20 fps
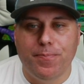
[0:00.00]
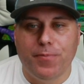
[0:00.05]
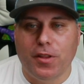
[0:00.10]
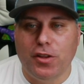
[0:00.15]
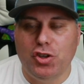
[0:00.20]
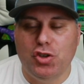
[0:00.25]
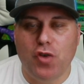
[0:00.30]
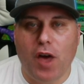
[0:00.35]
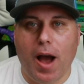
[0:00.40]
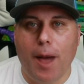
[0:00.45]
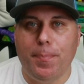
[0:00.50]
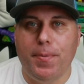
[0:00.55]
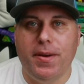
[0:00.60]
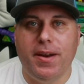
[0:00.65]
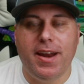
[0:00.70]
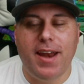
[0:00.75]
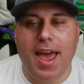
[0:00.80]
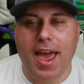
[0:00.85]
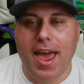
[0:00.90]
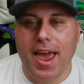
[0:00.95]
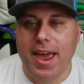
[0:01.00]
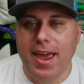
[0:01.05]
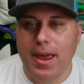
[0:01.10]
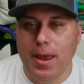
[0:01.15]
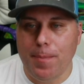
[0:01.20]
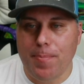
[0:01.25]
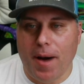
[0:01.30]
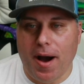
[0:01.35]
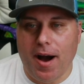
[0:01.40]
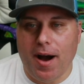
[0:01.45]
dropping an
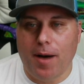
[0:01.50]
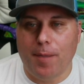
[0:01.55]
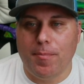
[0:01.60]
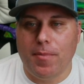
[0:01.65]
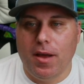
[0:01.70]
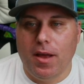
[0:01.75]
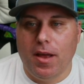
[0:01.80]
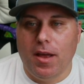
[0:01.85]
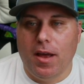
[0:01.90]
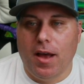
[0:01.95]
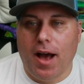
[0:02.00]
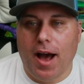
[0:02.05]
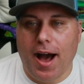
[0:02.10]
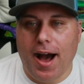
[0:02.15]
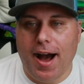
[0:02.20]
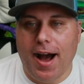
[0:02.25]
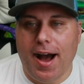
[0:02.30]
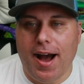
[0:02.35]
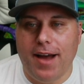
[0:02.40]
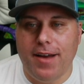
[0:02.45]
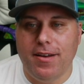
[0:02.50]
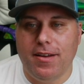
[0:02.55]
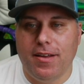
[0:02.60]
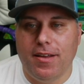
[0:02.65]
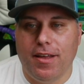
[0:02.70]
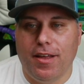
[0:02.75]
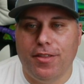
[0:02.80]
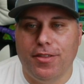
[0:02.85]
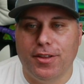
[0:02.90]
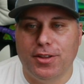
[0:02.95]
A-bomb on
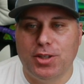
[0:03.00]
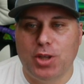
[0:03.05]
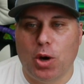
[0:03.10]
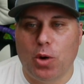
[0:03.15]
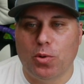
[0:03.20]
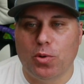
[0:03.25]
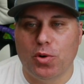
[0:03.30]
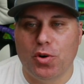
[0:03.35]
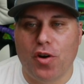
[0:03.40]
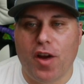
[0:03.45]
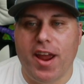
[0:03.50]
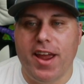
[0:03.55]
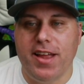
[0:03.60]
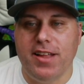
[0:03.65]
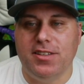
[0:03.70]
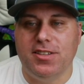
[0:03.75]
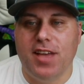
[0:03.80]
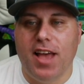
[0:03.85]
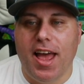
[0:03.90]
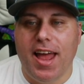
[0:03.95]
the total grades.